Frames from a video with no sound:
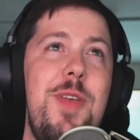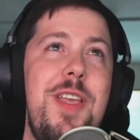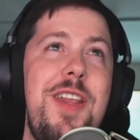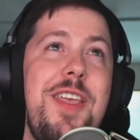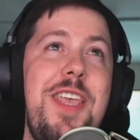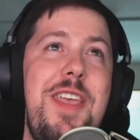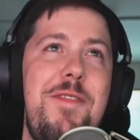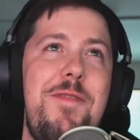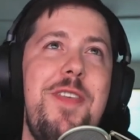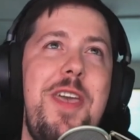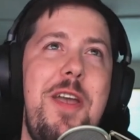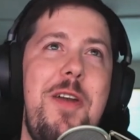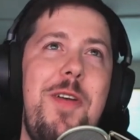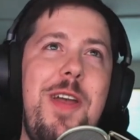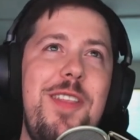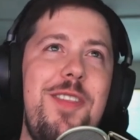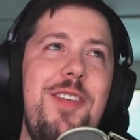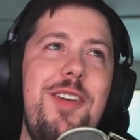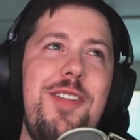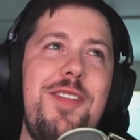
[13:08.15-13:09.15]
meaning if they
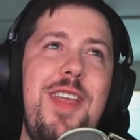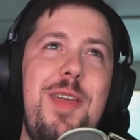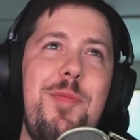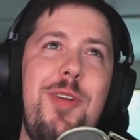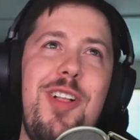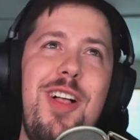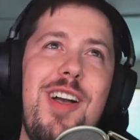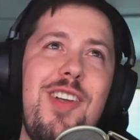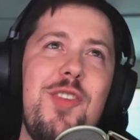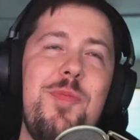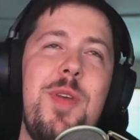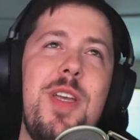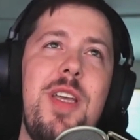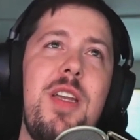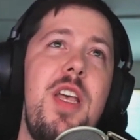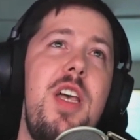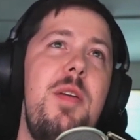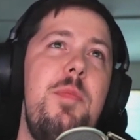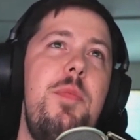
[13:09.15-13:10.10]
are at the same clock speed.